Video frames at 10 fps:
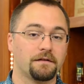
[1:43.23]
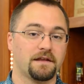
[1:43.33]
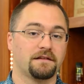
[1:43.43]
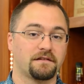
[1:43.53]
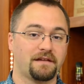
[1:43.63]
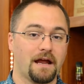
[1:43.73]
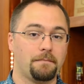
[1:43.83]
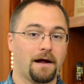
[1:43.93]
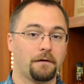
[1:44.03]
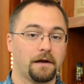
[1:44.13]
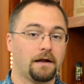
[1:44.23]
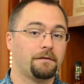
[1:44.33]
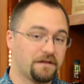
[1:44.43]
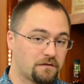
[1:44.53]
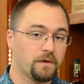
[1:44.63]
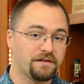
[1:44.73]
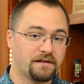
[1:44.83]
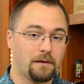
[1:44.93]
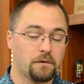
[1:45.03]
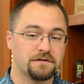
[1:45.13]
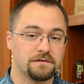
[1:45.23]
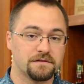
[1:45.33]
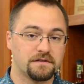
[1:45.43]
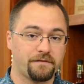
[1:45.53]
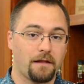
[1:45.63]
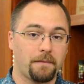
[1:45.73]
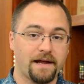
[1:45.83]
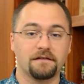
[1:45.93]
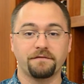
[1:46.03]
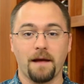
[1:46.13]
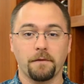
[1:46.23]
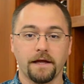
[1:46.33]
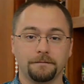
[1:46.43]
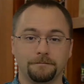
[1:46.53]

things to say about this whiskey, which is developed by his family.